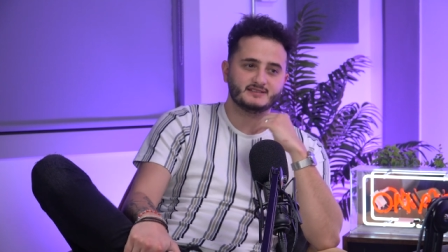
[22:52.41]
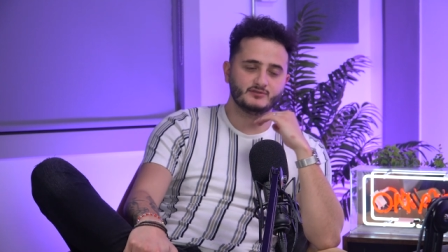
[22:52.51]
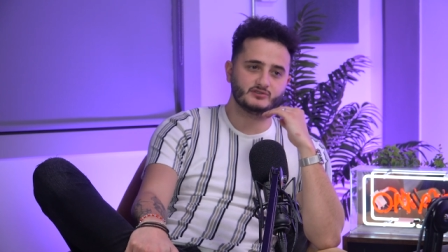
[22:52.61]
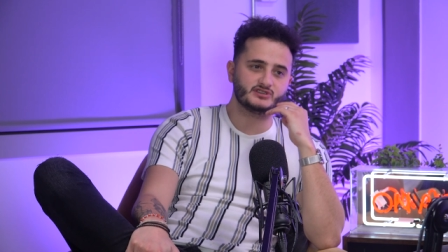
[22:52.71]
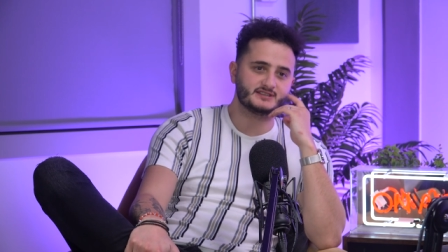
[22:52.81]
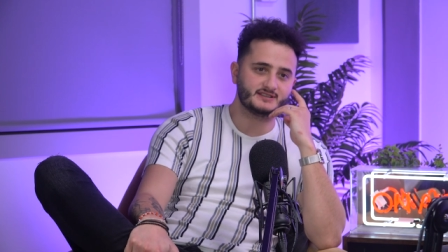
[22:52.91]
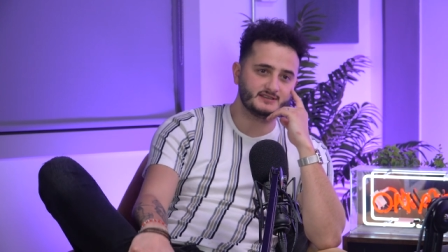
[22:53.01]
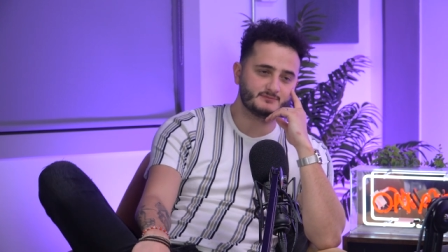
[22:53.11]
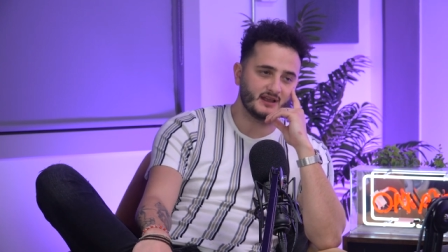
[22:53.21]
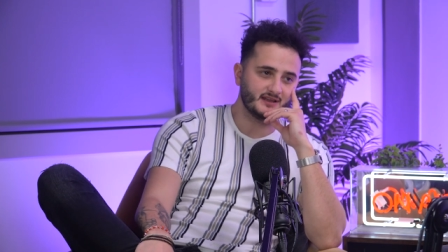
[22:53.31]
It's not just
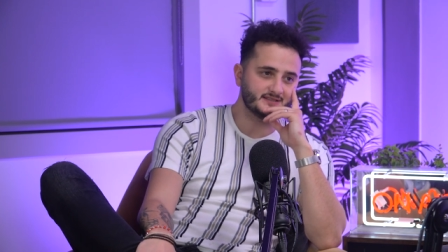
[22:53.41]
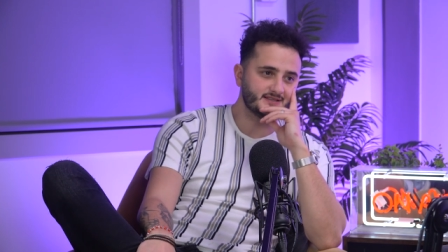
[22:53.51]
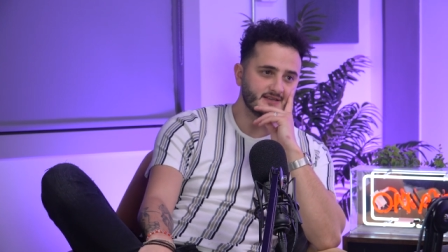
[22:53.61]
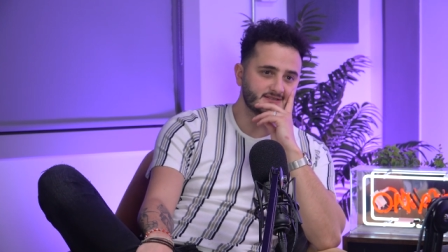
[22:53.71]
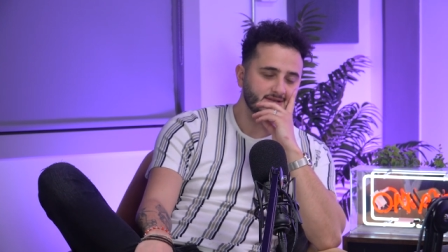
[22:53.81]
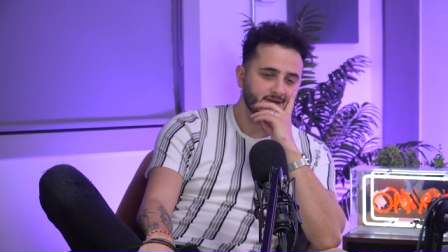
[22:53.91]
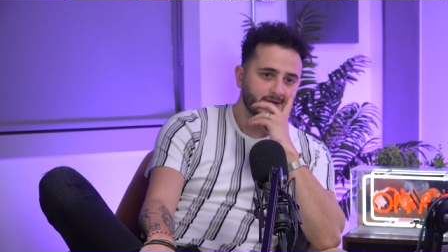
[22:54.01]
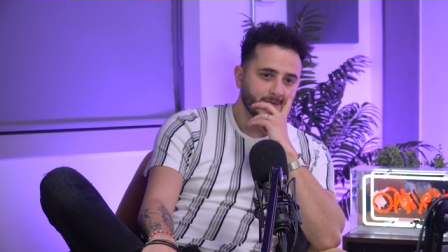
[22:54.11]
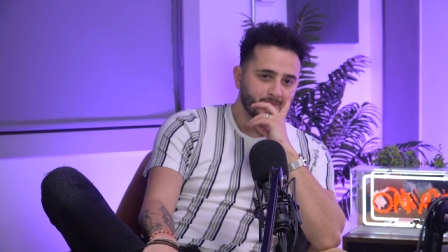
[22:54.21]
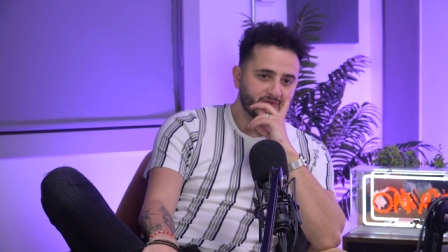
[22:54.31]
these players. There's
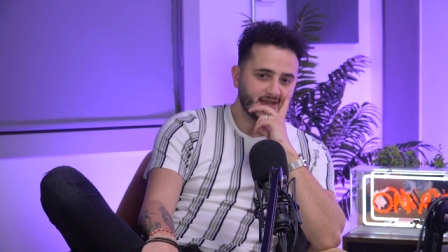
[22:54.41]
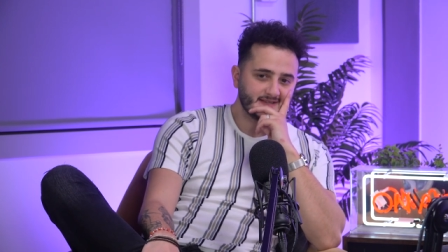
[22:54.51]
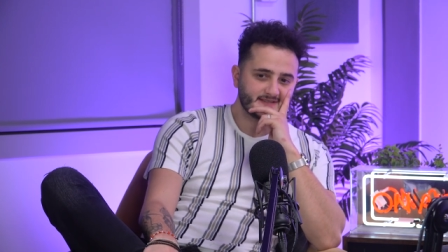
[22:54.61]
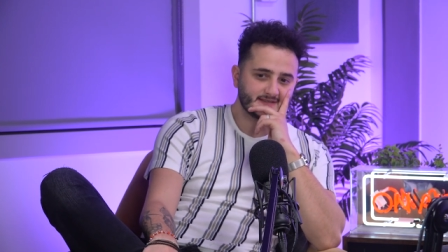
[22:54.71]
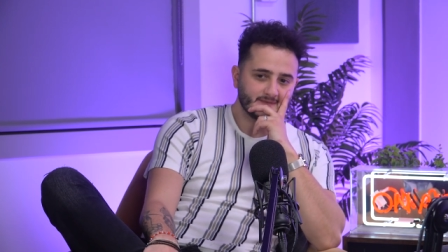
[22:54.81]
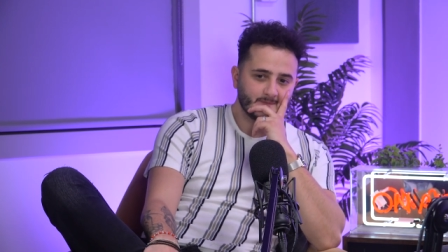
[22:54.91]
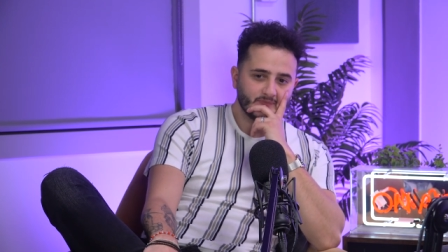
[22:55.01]
there's